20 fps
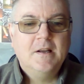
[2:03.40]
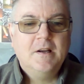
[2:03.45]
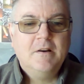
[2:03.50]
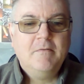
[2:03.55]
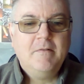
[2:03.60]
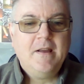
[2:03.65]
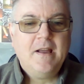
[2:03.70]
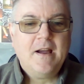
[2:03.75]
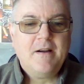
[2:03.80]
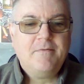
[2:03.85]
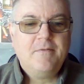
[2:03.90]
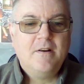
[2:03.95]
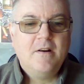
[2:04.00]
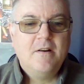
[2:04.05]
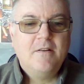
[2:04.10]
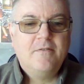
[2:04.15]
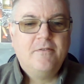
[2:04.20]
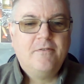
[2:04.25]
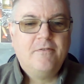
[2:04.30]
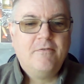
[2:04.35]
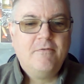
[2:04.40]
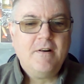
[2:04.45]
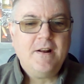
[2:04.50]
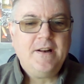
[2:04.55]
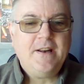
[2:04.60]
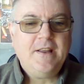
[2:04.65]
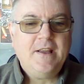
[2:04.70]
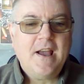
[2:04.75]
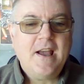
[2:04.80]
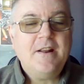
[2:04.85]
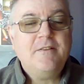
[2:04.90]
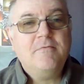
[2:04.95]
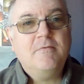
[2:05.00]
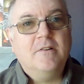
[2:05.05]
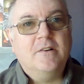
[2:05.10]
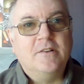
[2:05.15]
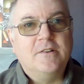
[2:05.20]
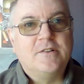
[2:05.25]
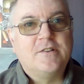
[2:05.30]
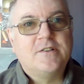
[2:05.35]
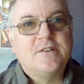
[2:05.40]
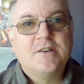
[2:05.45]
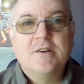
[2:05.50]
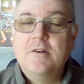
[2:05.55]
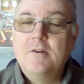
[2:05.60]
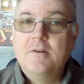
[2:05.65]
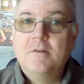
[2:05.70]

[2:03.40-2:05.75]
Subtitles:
we have Freddie Edwards,